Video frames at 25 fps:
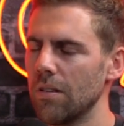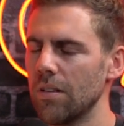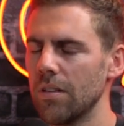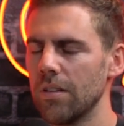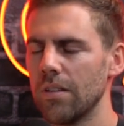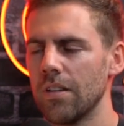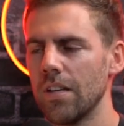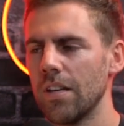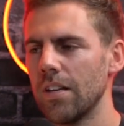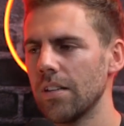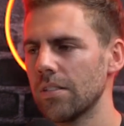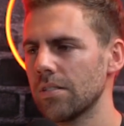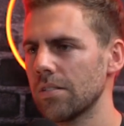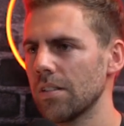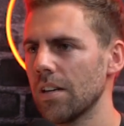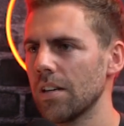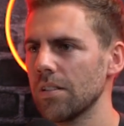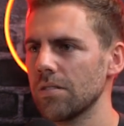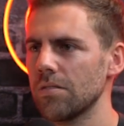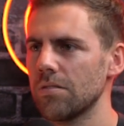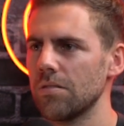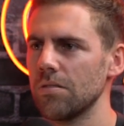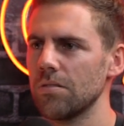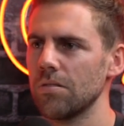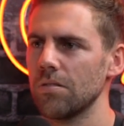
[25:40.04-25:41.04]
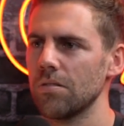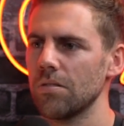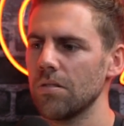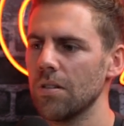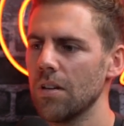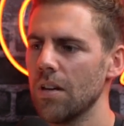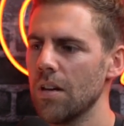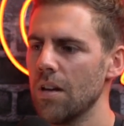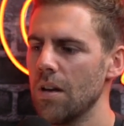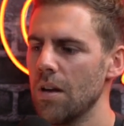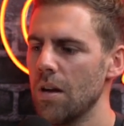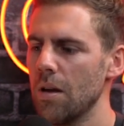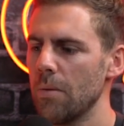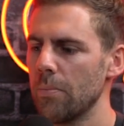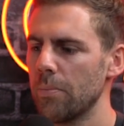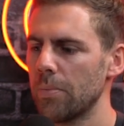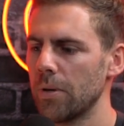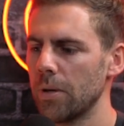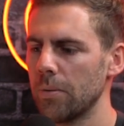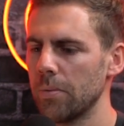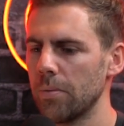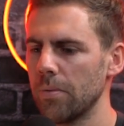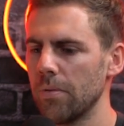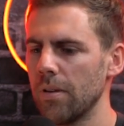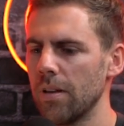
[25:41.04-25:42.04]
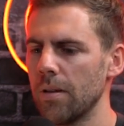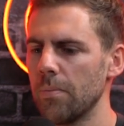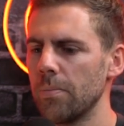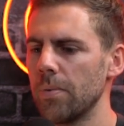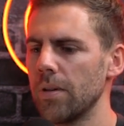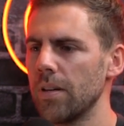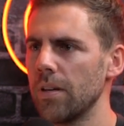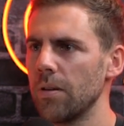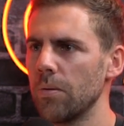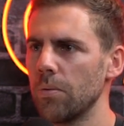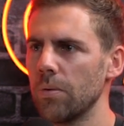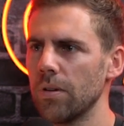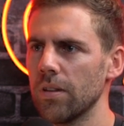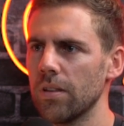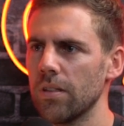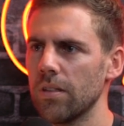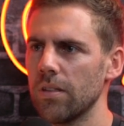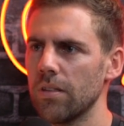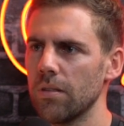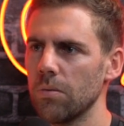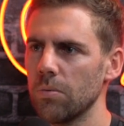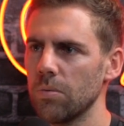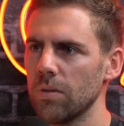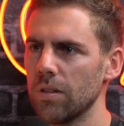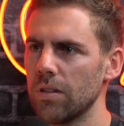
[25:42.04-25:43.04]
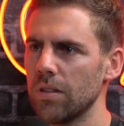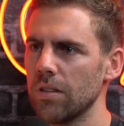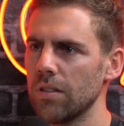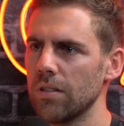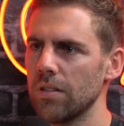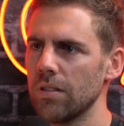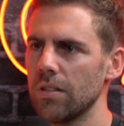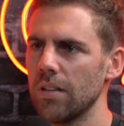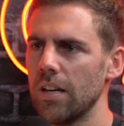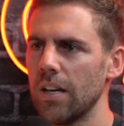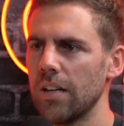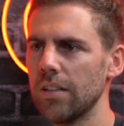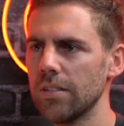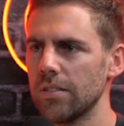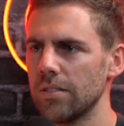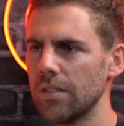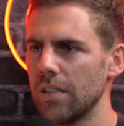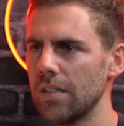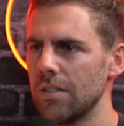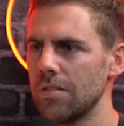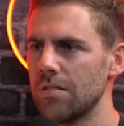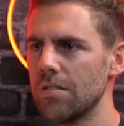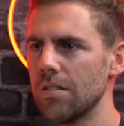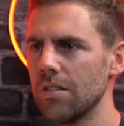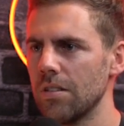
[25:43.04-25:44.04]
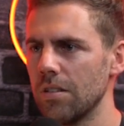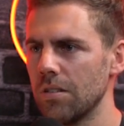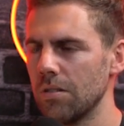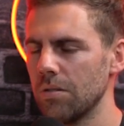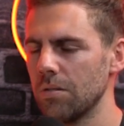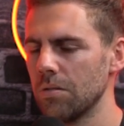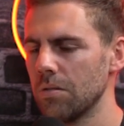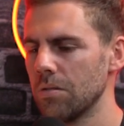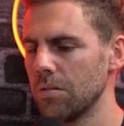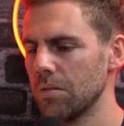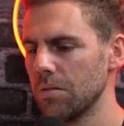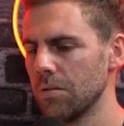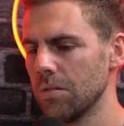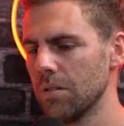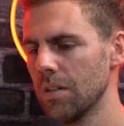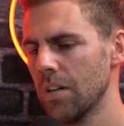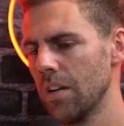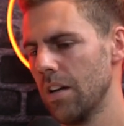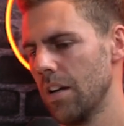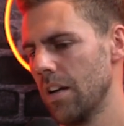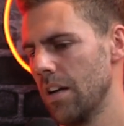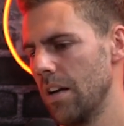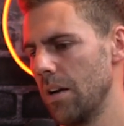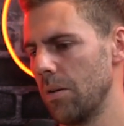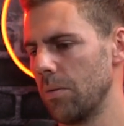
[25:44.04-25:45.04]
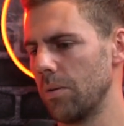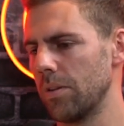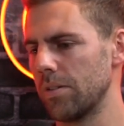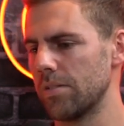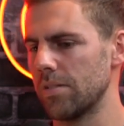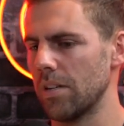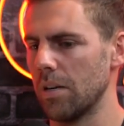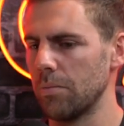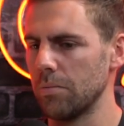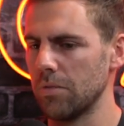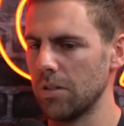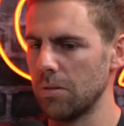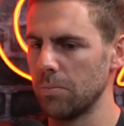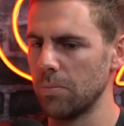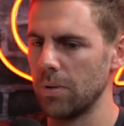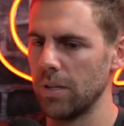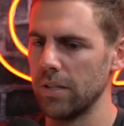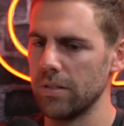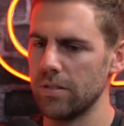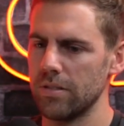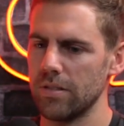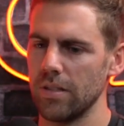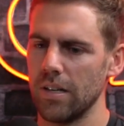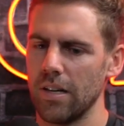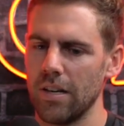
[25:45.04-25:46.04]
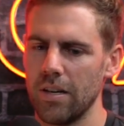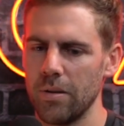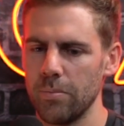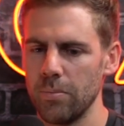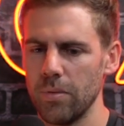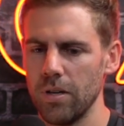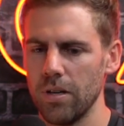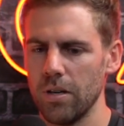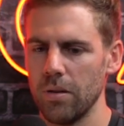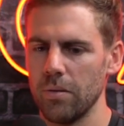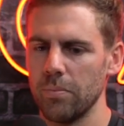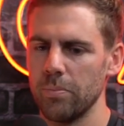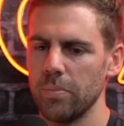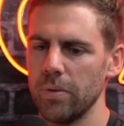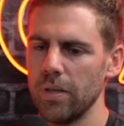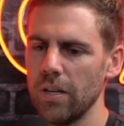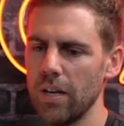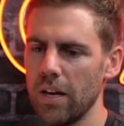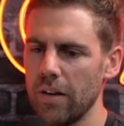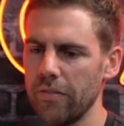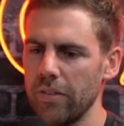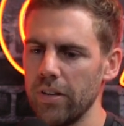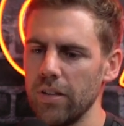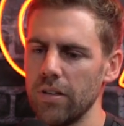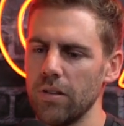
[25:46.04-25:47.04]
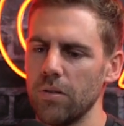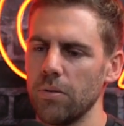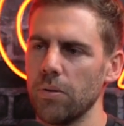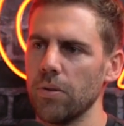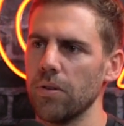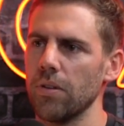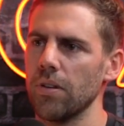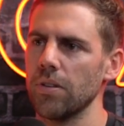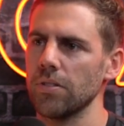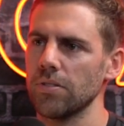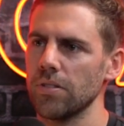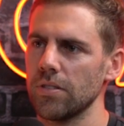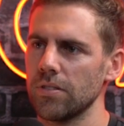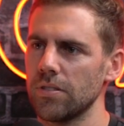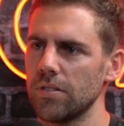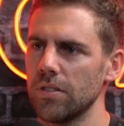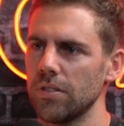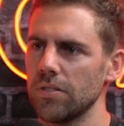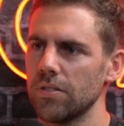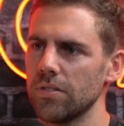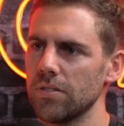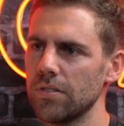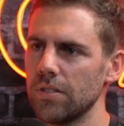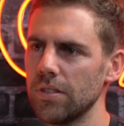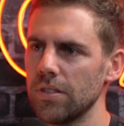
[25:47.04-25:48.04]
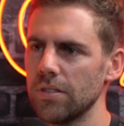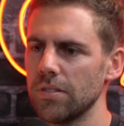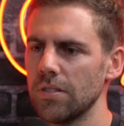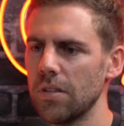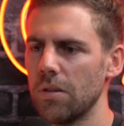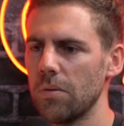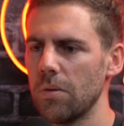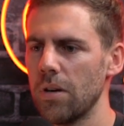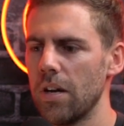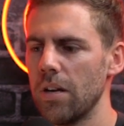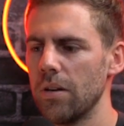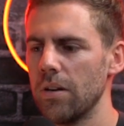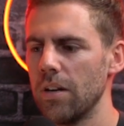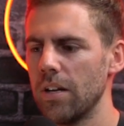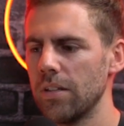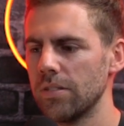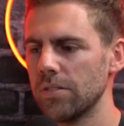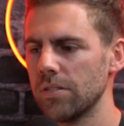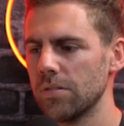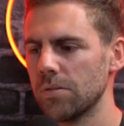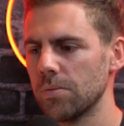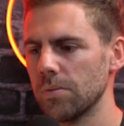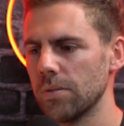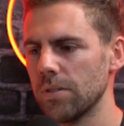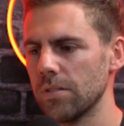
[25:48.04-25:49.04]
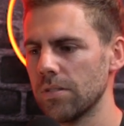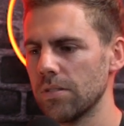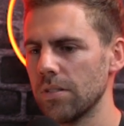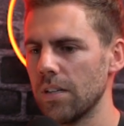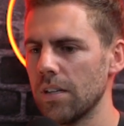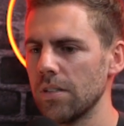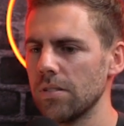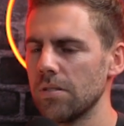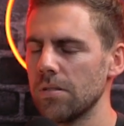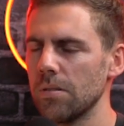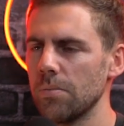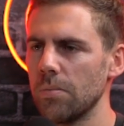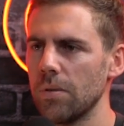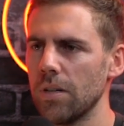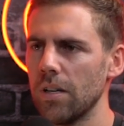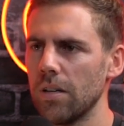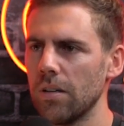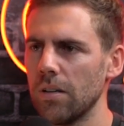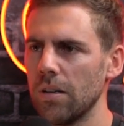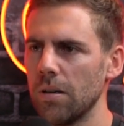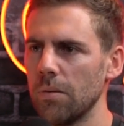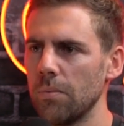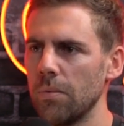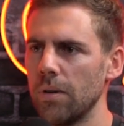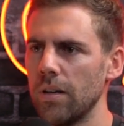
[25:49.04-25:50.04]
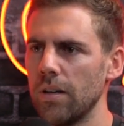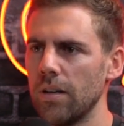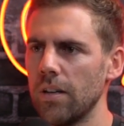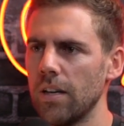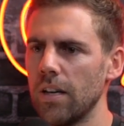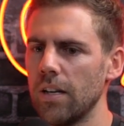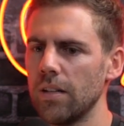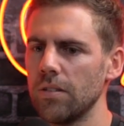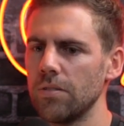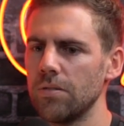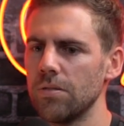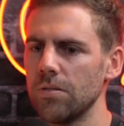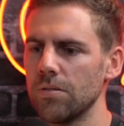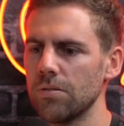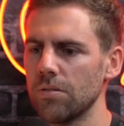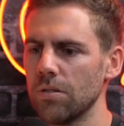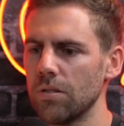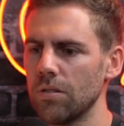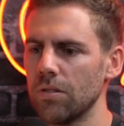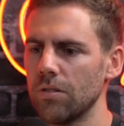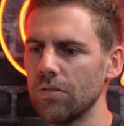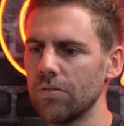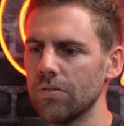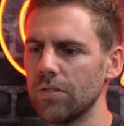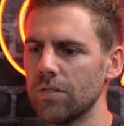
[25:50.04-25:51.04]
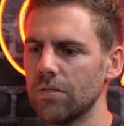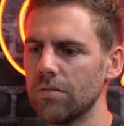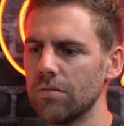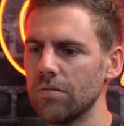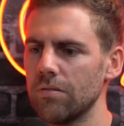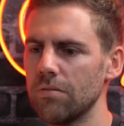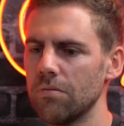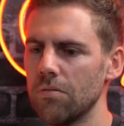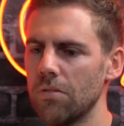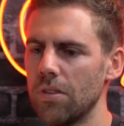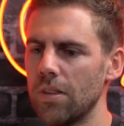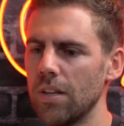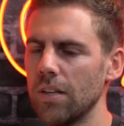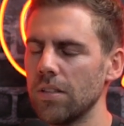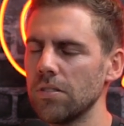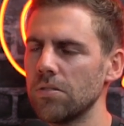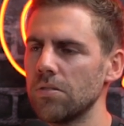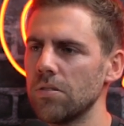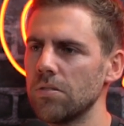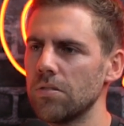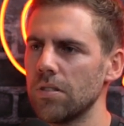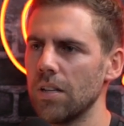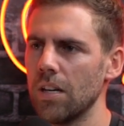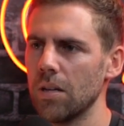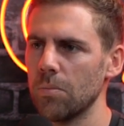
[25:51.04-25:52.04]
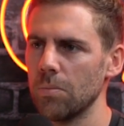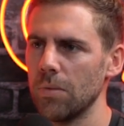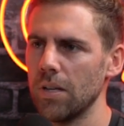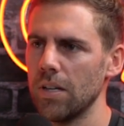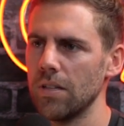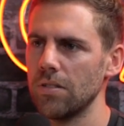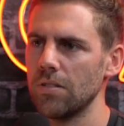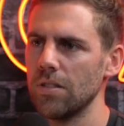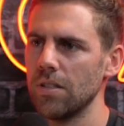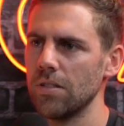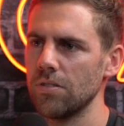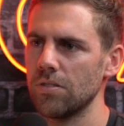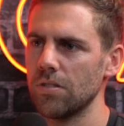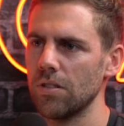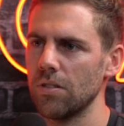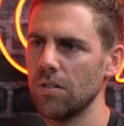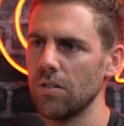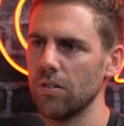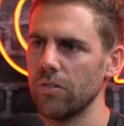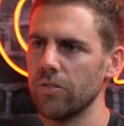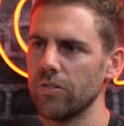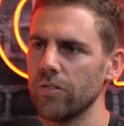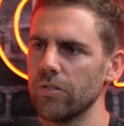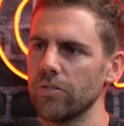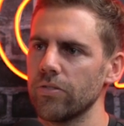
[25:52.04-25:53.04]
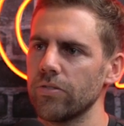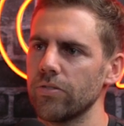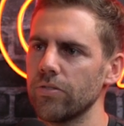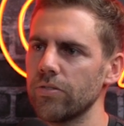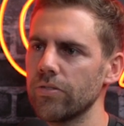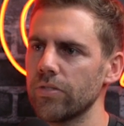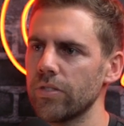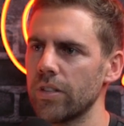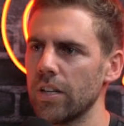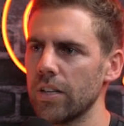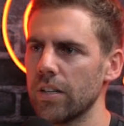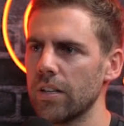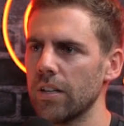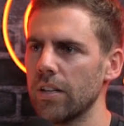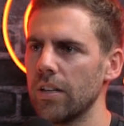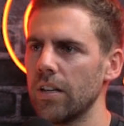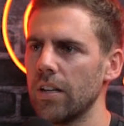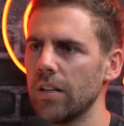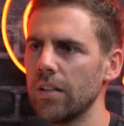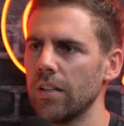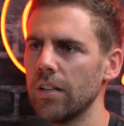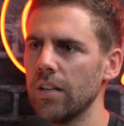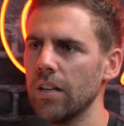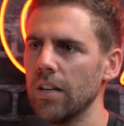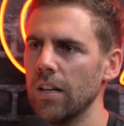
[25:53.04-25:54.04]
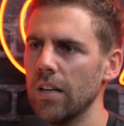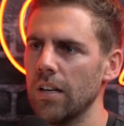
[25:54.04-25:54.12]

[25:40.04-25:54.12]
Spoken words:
then it's nice to probably be at a center or with someone. But having all those uncertainties, it just was nice to be at home and to sort of things to take my attention off of cricket and